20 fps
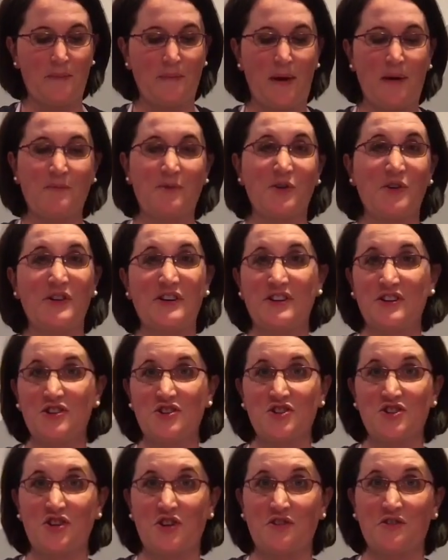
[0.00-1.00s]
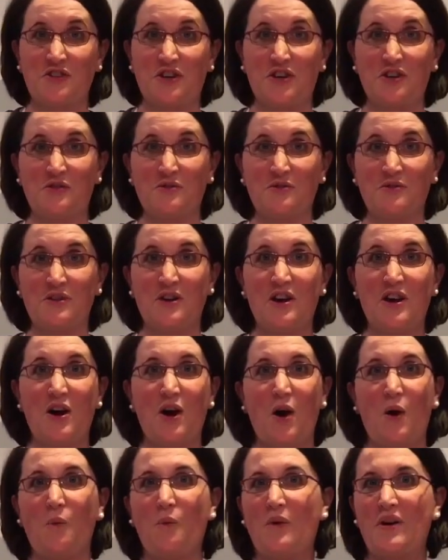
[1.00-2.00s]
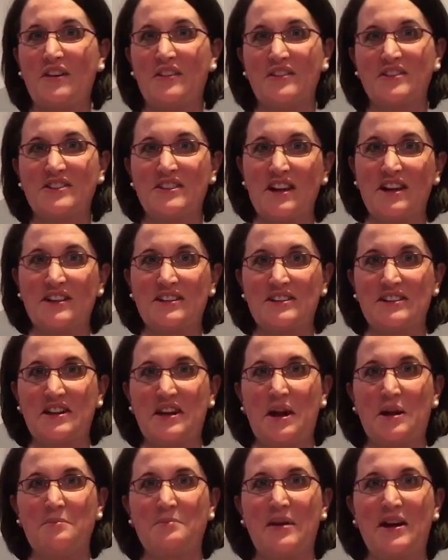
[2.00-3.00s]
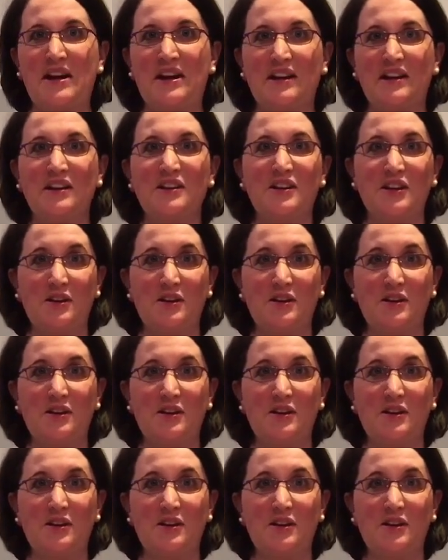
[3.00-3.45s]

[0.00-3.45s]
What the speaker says: I'm going to show you one of the signs that I make